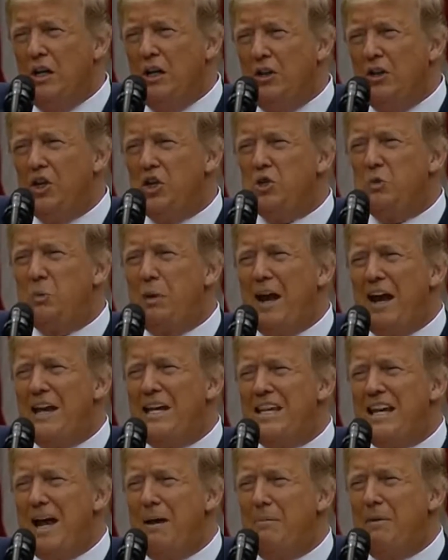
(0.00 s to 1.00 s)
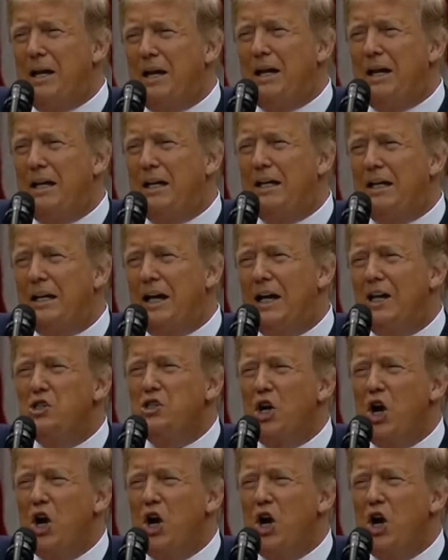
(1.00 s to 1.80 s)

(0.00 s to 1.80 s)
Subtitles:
This pandemic has